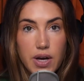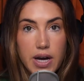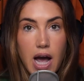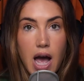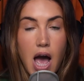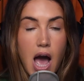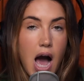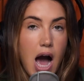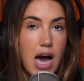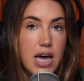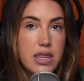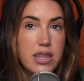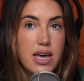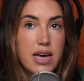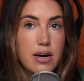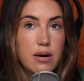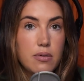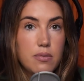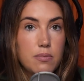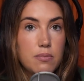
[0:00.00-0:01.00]
Like, I
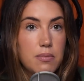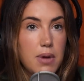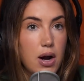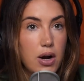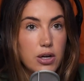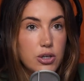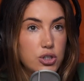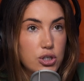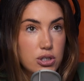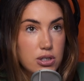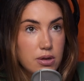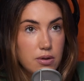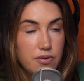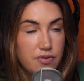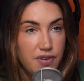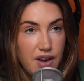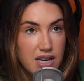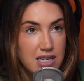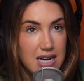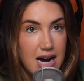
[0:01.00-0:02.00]
think marriage is
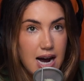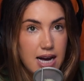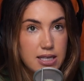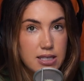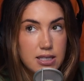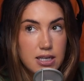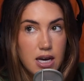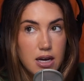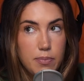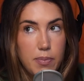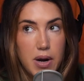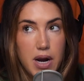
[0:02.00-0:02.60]
fantastic,